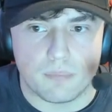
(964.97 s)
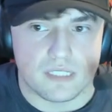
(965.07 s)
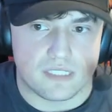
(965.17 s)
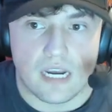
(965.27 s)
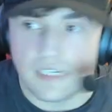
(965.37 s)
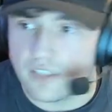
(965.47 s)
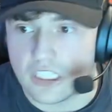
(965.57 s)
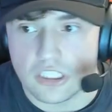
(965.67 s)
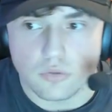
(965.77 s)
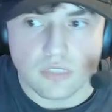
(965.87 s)
besides
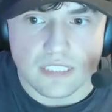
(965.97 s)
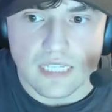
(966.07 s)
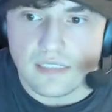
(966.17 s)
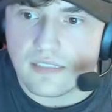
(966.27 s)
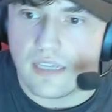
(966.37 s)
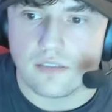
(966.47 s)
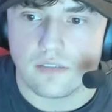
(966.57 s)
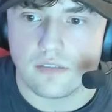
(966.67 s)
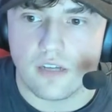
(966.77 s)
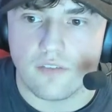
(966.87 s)
like UCS sets
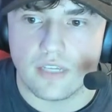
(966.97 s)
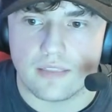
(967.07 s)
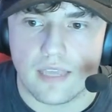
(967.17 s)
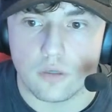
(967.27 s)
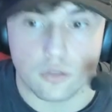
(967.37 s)
or stuff like that,